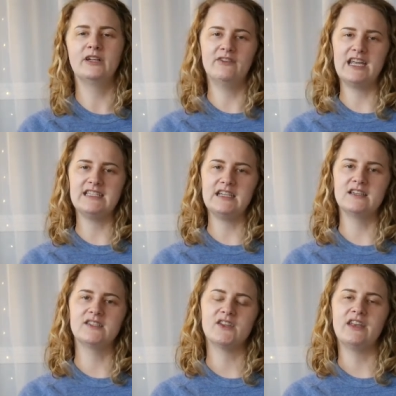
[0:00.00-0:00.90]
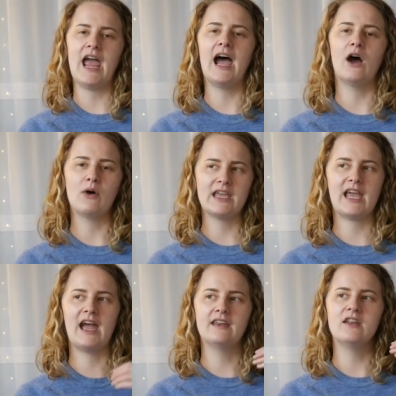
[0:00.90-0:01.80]
of ideas on how I
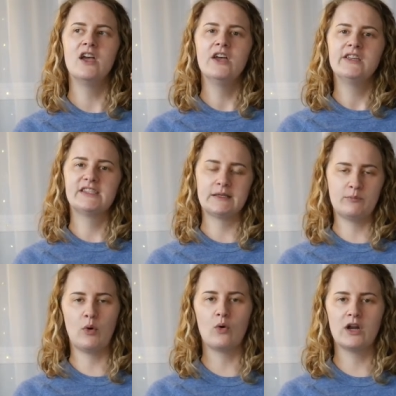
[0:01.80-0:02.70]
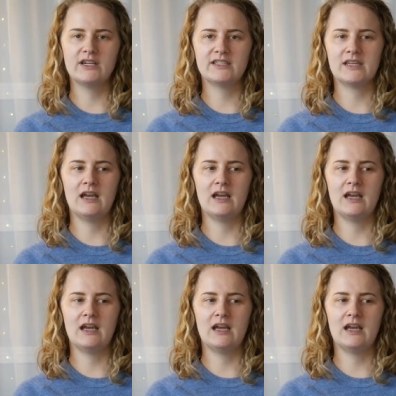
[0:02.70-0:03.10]
can support